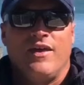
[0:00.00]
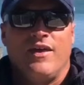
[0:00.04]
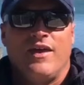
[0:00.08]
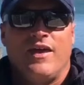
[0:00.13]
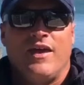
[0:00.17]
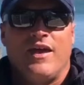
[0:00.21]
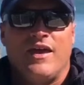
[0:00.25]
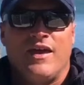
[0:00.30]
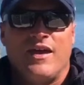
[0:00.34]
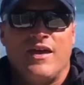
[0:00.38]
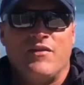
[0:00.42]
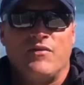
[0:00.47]

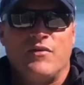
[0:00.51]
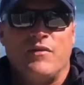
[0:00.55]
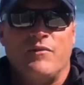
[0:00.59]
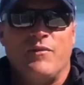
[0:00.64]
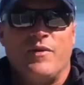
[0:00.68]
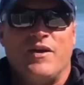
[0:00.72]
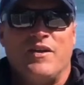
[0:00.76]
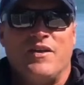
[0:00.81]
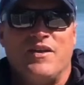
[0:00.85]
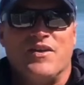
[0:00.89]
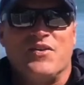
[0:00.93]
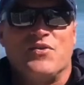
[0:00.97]
Hey
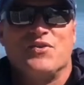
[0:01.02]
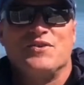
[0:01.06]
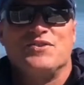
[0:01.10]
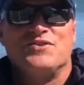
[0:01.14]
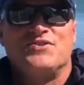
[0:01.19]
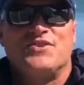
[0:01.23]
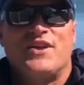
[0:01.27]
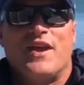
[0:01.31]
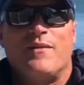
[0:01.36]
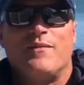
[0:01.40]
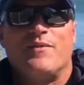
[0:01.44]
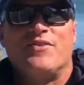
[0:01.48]
everybody, Chris
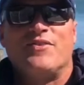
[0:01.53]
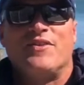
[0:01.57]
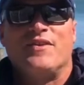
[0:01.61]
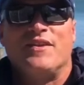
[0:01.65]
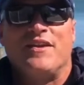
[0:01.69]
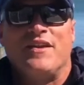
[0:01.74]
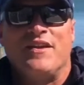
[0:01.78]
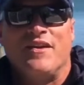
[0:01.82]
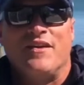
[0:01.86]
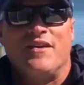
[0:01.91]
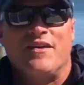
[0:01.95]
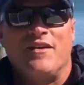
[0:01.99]
Jameson
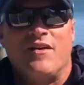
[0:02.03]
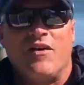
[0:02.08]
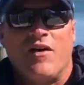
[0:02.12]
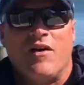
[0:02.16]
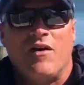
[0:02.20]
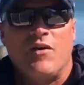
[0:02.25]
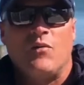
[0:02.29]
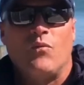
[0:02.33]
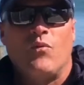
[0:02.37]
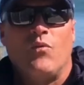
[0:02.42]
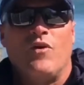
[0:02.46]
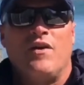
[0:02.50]
here
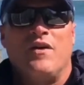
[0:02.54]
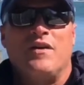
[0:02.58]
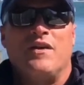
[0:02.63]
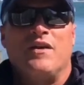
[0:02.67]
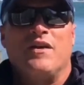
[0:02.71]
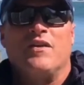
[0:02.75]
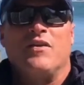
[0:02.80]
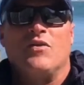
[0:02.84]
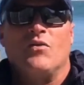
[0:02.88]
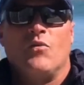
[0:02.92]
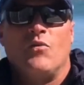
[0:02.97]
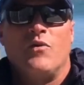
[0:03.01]
on what
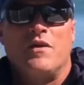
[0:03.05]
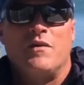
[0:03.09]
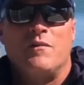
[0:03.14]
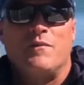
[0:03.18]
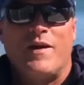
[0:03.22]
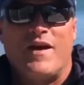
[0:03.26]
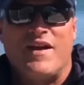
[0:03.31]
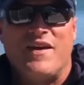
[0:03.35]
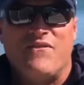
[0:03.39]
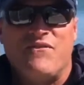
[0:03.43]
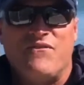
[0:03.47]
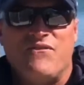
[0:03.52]
is one of
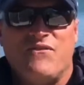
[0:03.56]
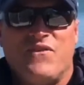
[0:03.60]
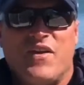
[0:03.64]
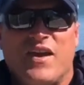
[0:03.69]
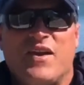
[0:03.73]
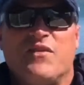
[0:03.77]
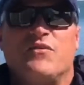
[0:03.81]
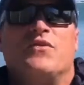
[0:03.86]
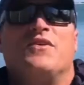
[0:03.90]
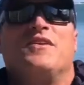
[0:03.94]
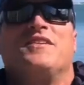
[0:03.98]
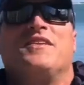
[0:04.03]
my
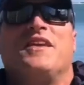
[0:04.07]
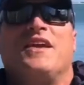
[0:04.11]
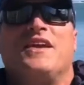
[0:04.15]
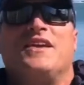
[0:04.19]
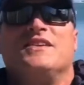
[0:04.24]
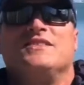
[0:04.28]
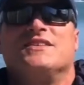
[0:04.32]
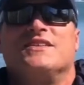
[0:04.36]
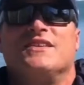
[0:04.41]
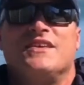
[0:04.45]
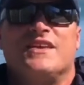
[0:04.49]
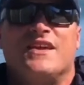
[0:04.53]
favorite
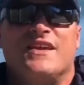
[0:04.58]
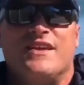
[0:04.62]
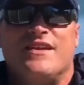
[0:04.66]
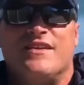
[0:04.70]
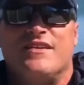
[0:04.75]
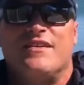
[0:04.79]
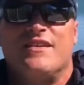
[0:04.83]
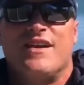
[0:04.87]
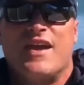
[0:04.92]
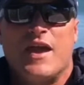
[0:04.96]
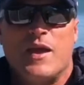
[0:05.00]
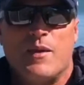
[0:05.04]
days of the
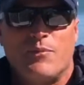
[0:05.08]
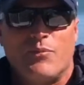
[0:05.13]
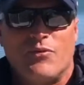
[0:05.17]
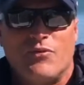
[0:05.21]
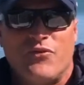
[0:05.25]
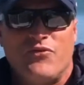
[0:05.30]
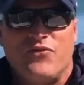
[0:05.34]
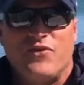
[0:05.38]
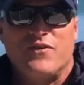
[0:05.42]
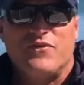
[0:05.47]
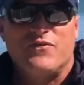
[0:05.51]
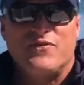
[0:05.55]
year, April
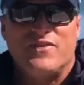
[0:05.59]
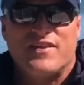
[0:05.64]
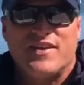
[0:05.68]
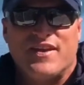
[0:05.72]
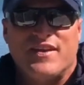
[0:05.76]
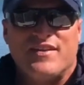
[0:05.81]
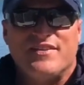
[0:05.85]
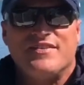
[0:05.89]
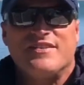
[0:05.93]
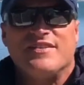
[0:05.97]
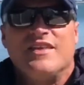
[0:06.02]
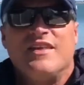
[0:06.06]

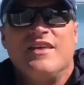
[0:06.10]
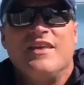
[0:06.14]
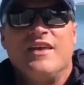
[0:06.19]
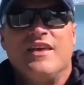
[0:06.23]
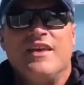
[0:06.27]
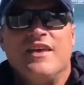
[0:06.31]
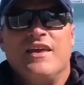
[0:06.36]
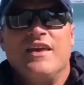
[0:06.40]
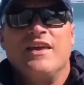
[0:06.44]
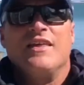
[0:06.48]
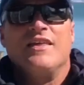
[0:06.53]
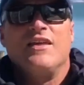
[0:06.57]
15th,
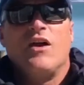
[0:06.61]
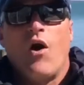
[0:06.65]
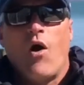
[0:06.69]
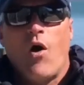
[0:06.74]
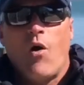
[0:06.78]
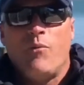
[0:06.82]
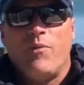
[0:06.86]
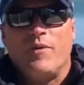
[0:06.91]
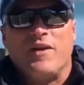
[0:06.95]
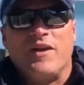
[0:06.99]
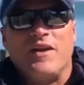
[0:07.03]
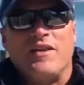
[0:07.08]

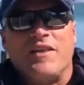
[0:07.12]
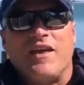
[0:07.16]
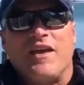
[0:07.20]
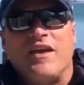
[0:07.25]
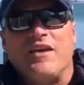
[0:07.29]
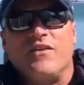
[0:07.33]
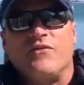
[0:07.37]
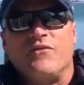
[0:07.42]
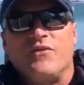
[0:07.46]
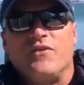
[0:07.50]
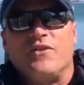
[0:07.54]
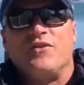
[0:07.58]
opening
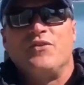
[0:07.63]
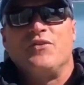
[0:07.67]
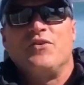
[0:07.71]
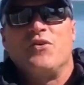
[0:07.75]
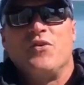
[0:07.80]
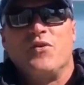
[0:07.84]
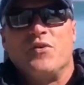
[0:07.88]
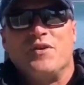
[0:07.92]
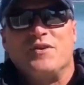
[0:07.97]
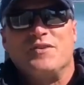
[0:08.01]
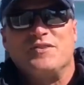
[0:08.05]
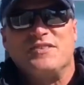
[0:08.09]
day for the New
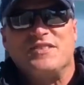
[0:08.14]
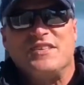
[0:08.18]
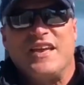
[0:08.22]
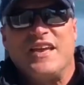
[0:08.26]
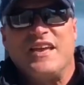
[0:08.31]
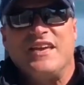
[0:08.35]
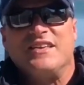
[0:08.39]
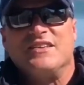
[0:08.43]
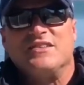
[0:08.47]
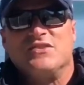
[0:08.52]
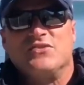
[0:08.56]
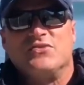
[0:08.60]
York
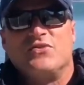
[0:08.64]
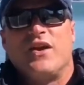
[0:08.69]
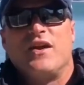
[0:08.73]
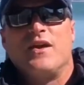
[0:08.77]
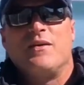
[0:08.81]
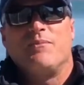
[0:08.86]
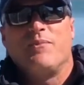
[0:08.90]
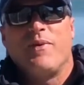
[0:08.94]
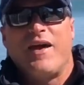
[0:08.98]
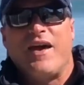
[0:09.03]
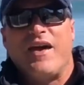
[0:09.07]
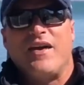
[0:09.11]
State
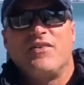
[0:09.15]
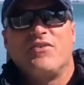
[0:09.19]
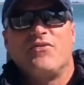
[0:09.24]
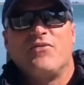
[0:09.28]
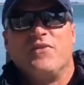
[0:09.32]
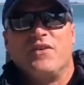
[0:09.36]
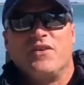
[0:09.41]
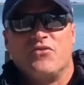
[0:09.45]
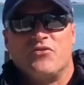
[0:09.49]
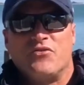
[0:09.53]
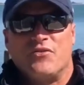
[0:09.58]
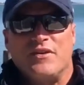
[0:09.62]
striped bass
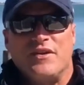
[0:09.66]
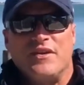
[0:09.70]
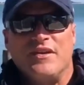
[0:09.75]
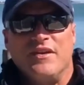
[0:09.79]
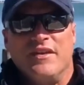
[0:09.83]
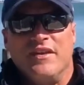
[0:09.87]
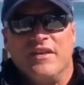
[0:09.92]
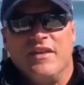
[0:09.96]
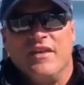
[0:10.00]
fishery.